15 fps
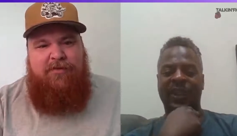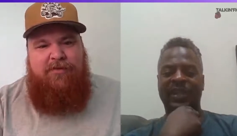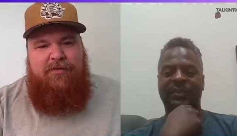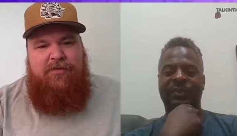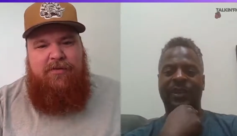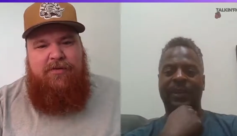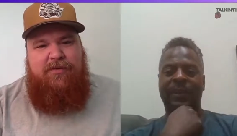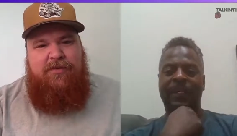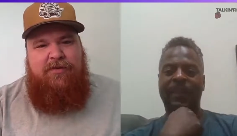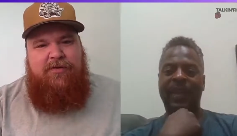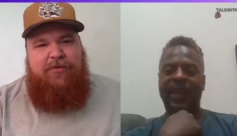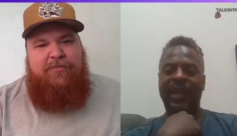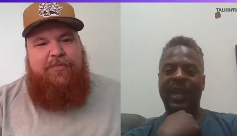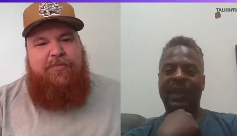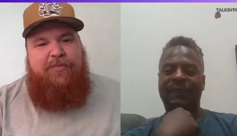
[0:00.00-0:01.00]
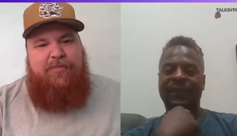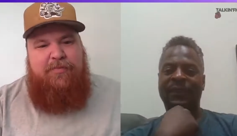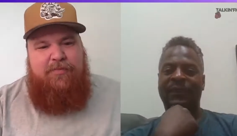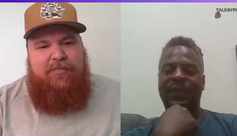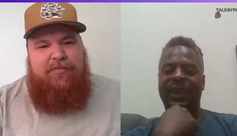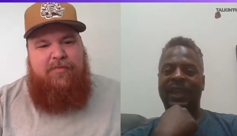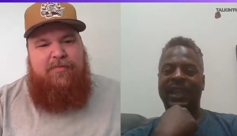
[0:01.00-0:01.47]
Speaker 1: fights. But if
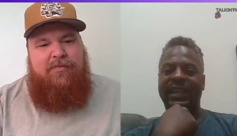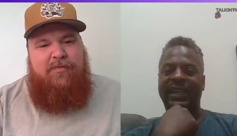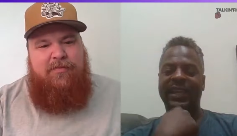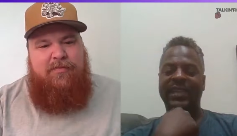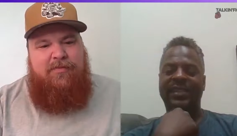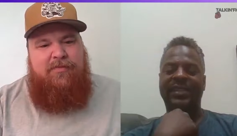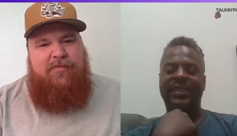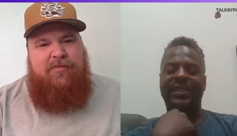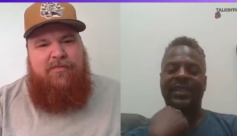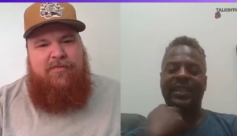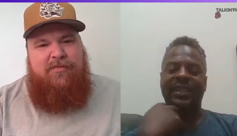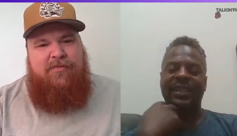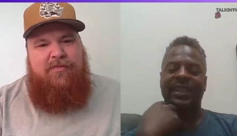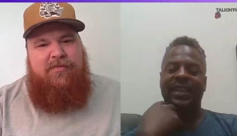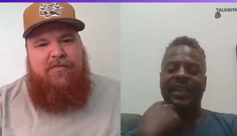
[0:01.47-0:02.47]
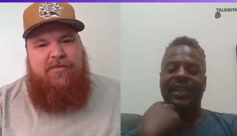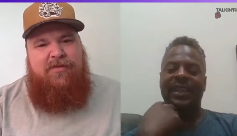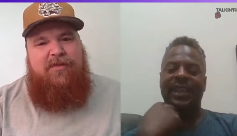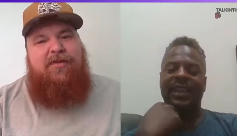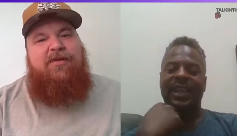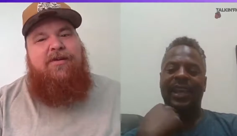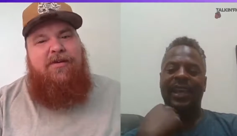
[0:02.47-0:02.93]
he fought like this
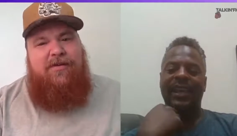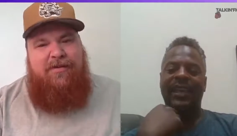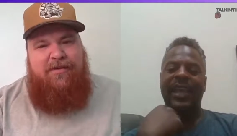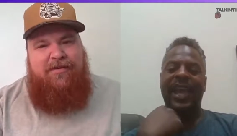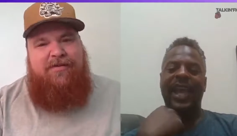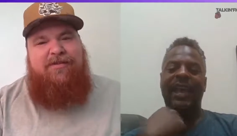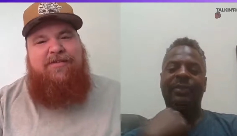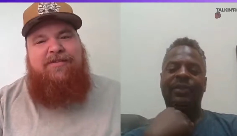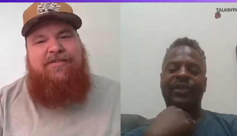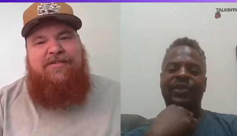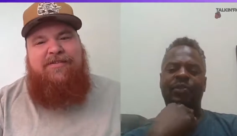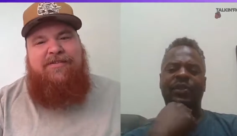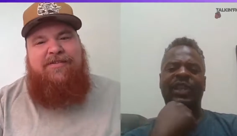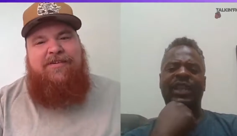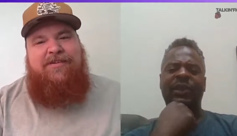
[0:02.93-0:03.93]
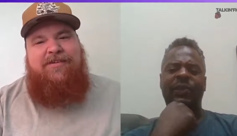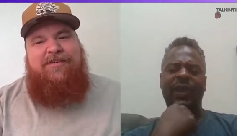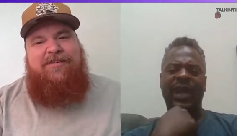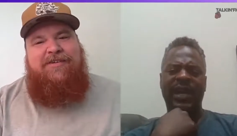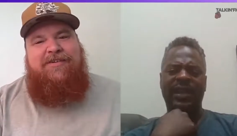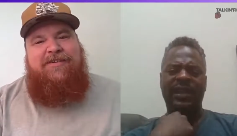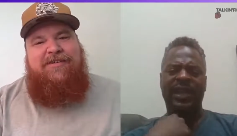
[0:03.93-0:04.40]
in the amateur, did he
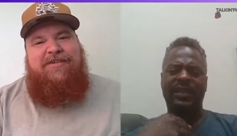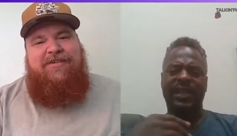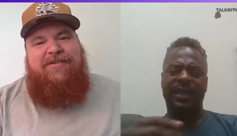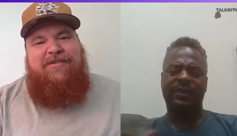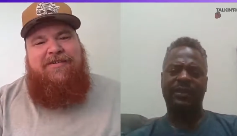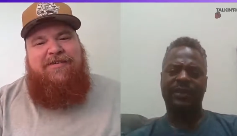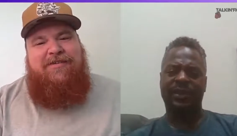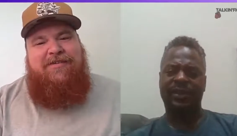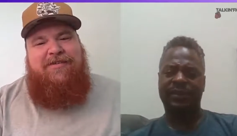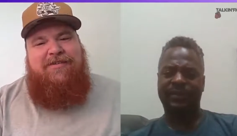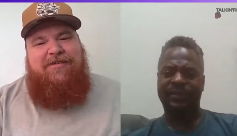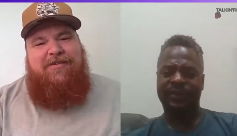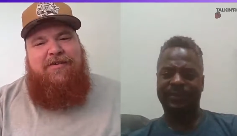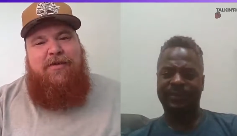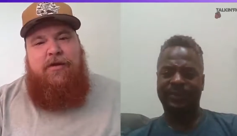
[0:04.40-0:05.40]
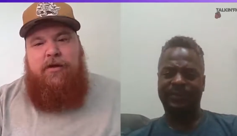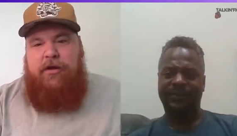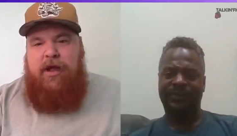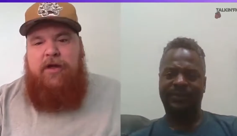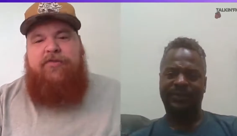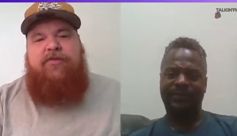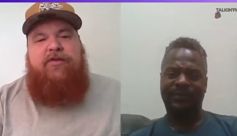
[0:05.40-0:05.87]
win anything as amateur?
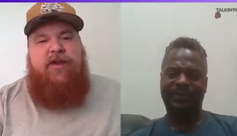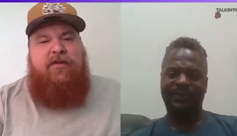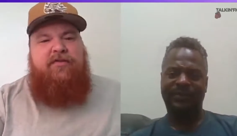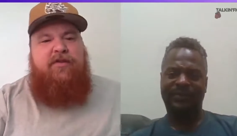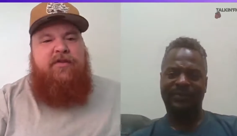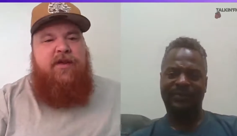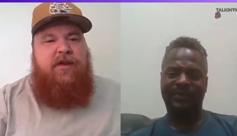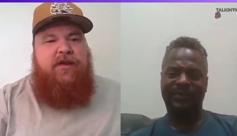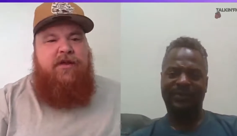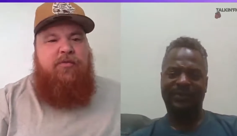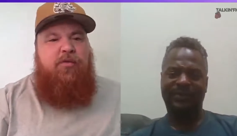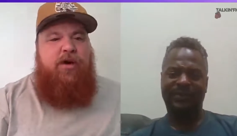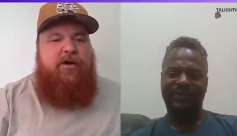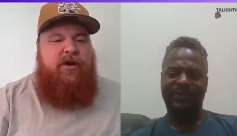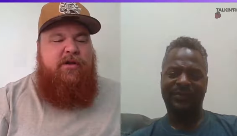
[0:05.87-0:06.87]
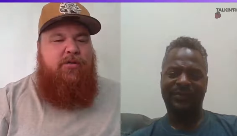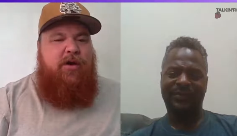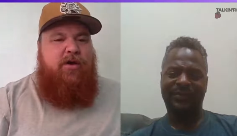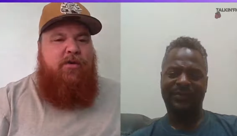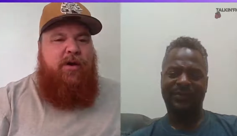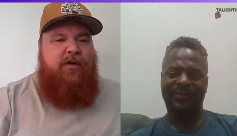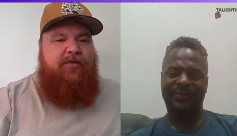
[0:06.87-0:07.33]
Speaker 2: Yes, yes, he did. He won. He
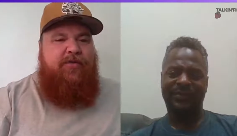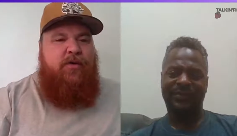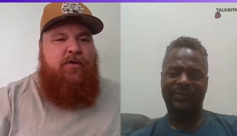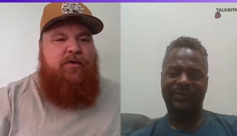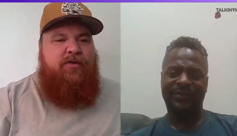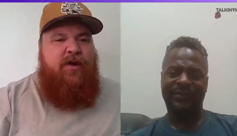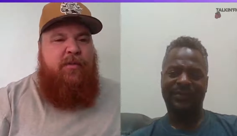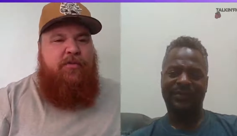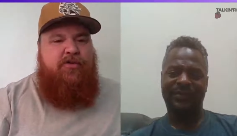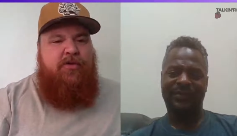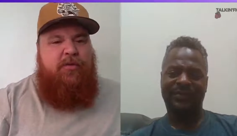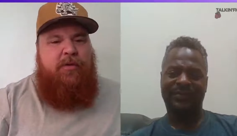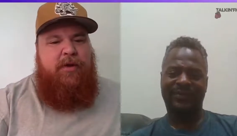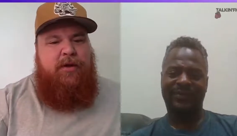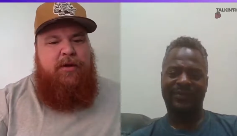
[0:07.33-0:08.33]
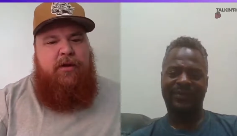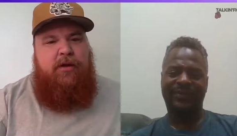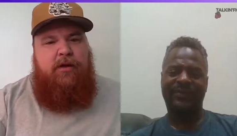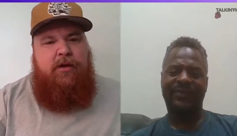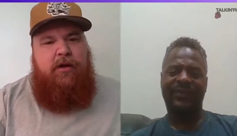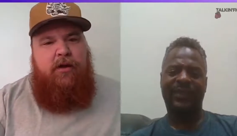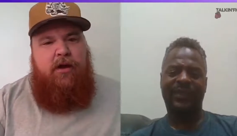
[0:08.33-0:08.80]
won quite a few as amateur man.
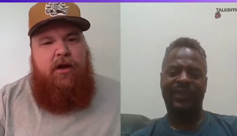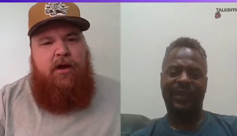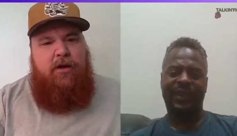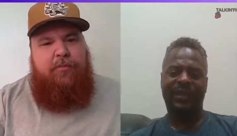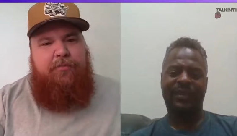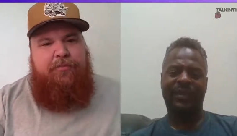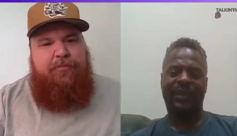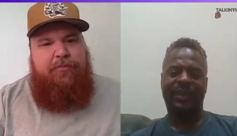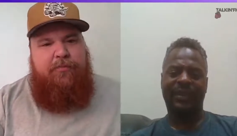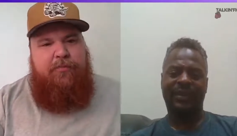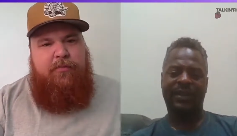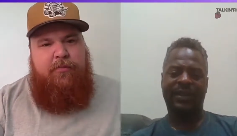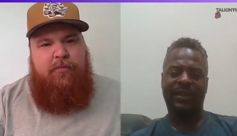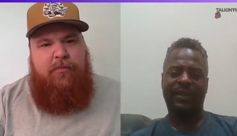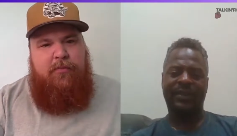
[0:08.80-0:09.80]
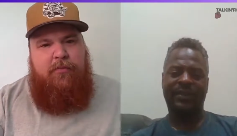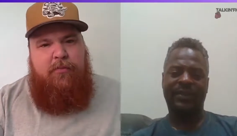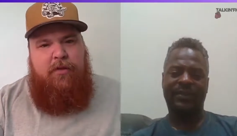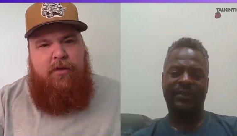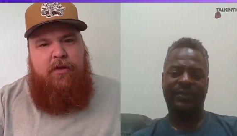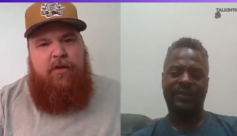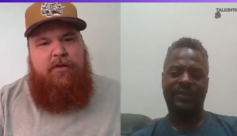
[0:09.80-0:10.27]
Okay, um, okay, okay.
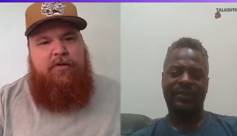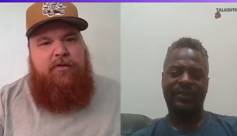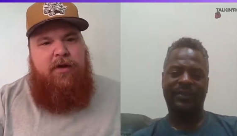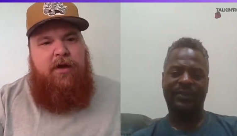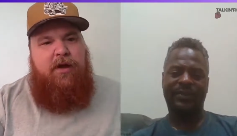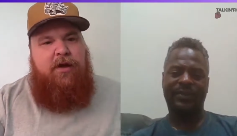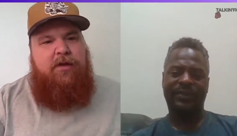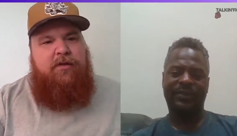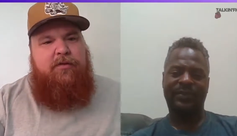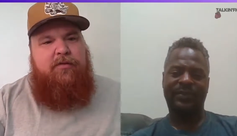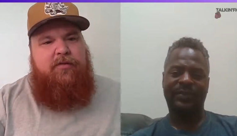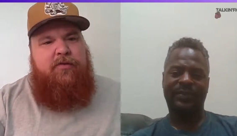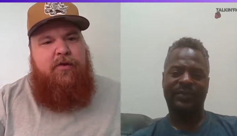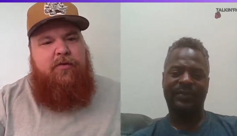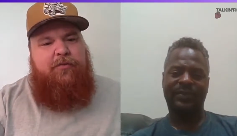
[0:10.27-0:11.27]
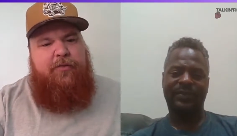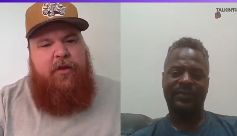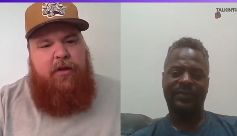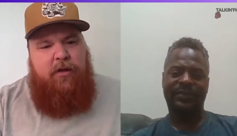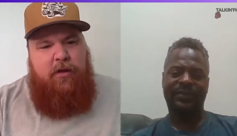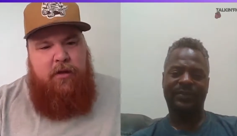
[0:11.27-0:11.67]
He's uh, so